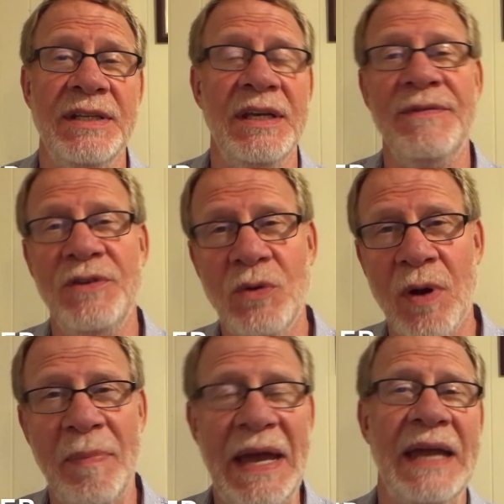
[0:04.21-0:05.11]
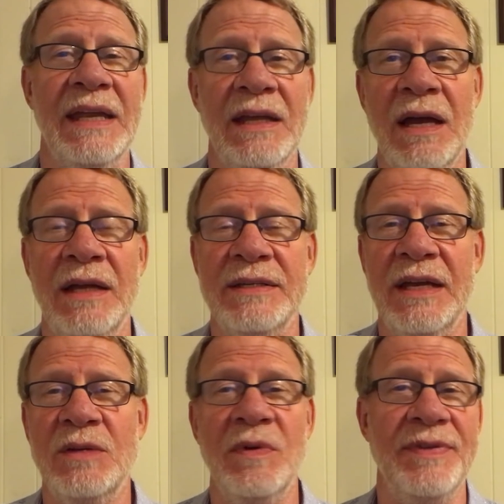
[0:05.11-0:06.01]
if you are back in
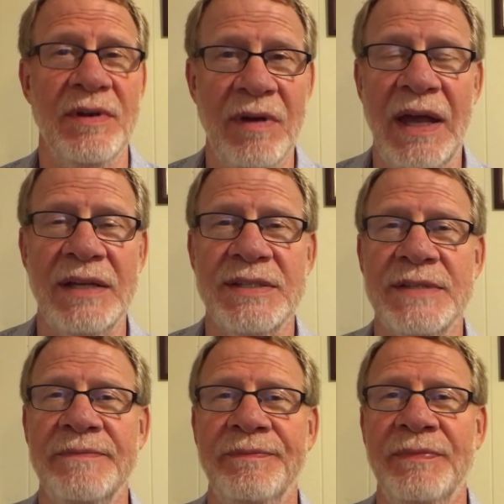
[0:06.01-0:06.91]
contact with your ex.